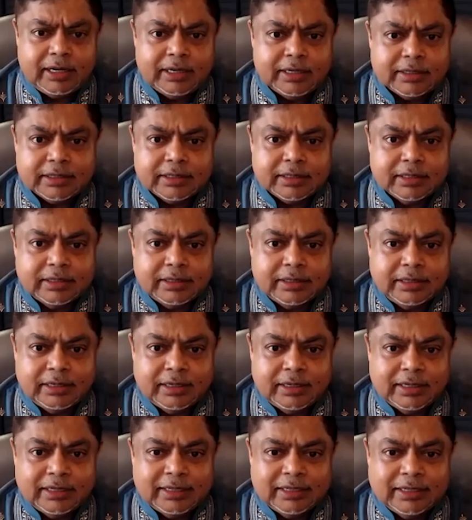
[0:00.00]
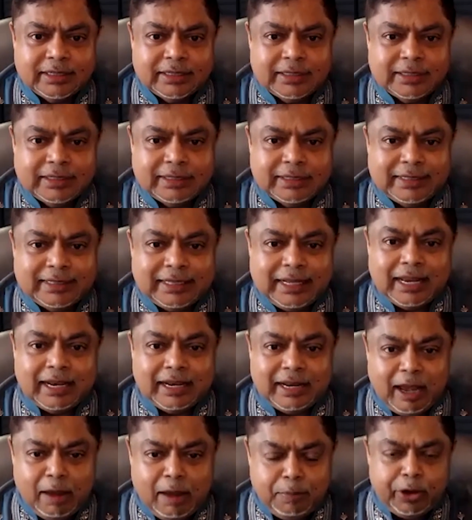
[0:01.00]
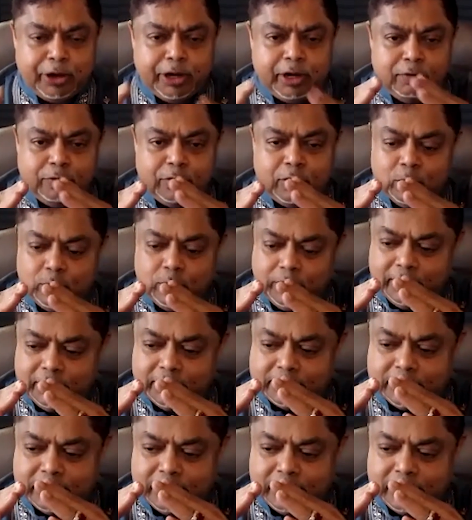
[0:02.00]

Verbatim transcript: this. Their point of view is